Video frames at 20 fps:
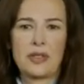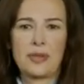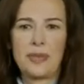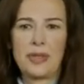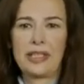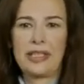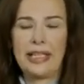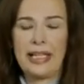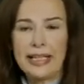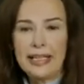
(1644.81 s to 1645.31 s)

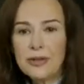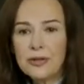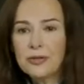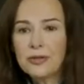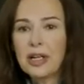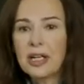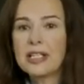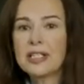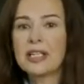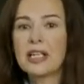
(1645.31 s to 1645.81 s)
So
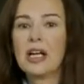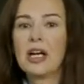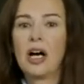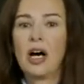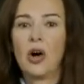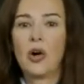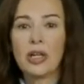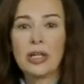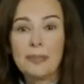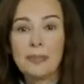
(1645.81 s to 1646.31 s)
people
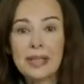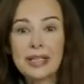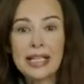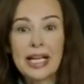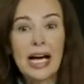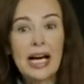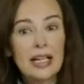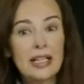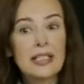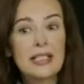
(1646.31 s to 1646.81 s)
would
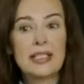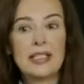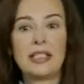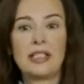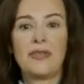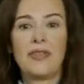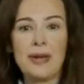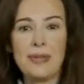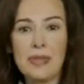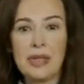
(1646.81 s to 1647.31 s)
like to
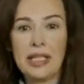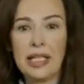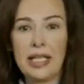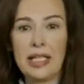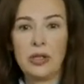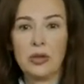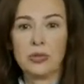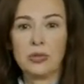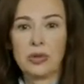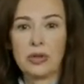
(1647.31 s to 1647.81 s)
be
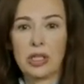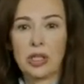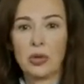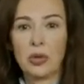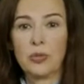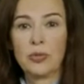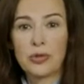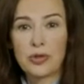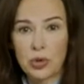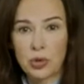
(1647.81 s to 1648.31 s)
able to
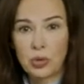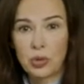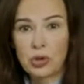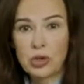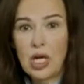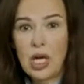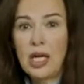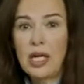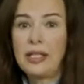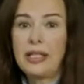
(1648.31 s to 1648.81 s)

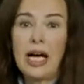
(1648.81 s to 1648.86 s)
cancel